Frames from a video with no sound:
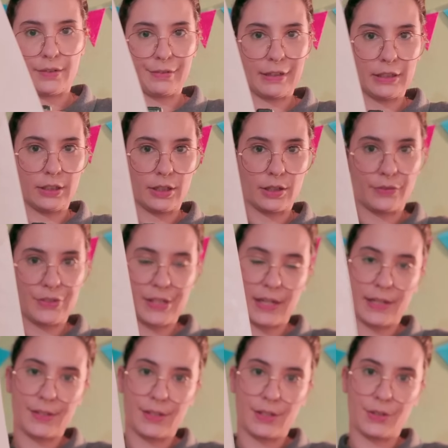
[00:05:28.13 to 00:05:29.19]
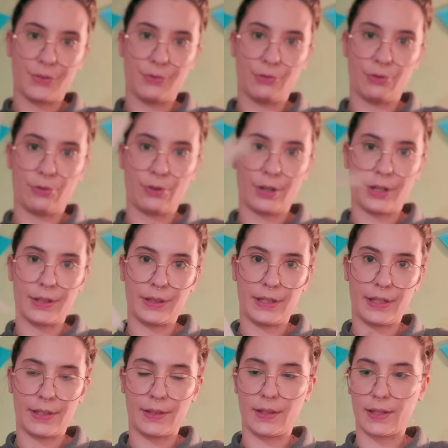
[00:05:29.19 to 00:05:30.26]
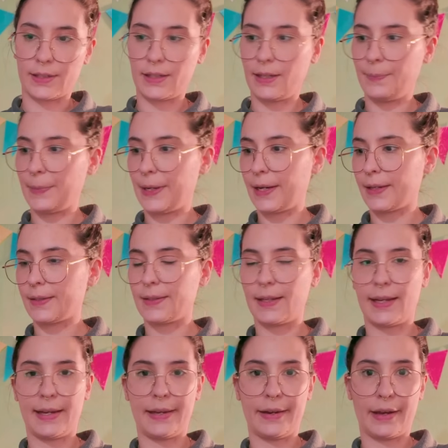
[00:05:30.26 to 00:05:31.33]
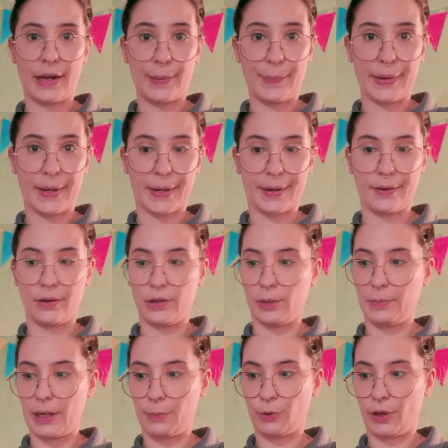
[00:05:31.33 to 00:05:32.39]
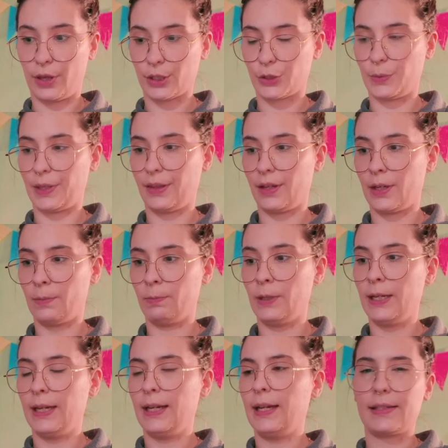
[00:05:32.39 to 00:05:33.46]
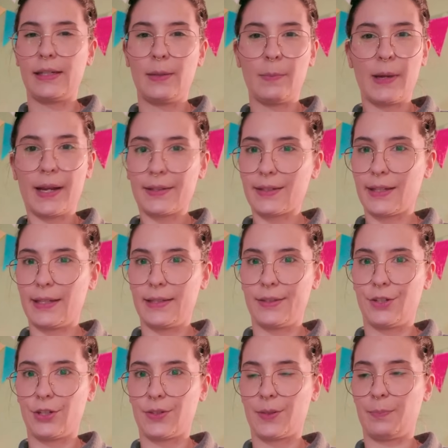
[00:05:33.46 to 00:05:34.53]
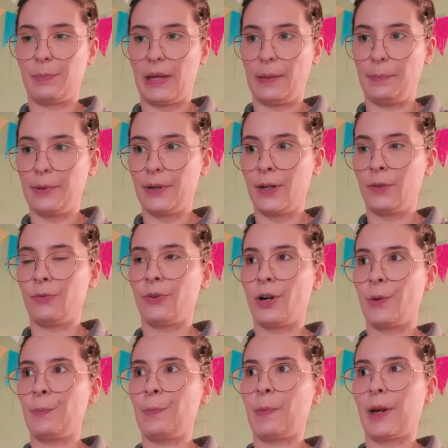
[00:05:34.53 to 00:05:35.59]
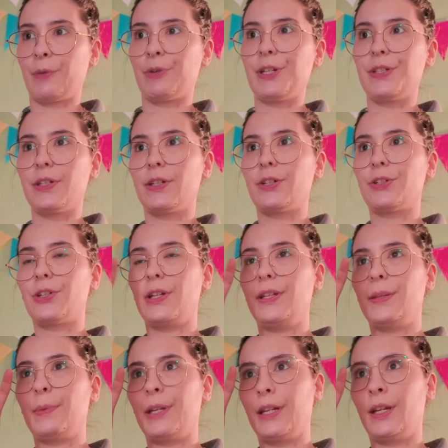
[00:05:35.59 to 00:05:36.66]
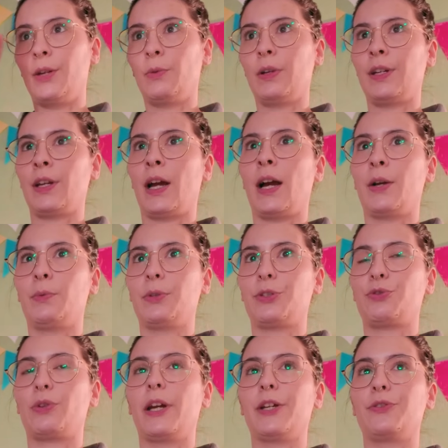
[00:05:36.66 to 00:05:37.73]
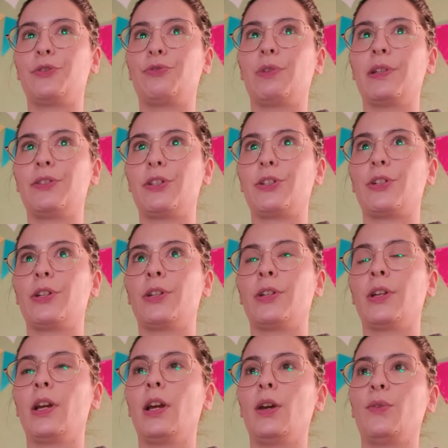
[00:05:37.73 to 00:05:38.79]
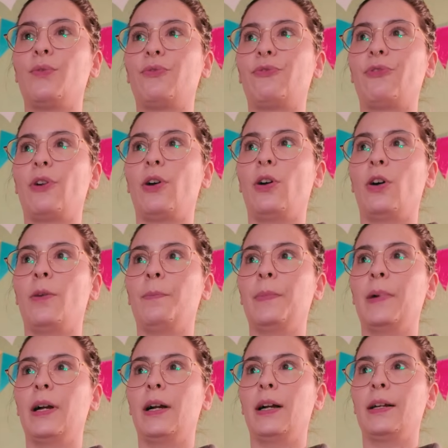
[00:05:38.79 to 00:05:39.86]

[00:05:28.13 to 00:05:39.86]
have a lot of sizes for these glassine bags and I pack all my products with them. Glassine bags, it's just paper. From my research in the beginning when I was trying to transition from